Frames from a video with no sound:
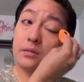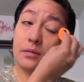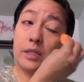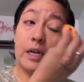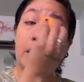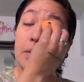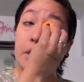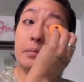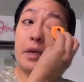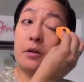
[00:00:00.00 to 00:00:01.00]
That I'm in a
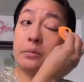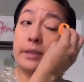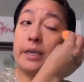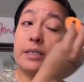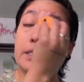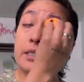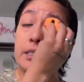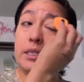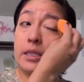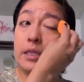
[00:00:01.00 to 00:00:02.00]
better place
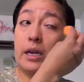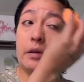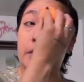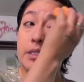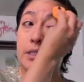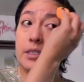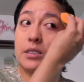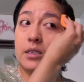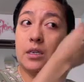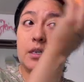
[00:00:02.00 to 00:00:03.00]
than I was
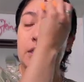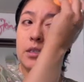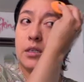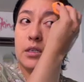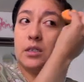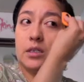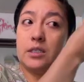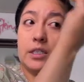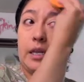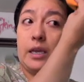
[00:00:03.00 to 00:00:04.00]

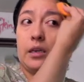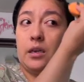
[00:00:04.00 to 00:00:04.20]
today.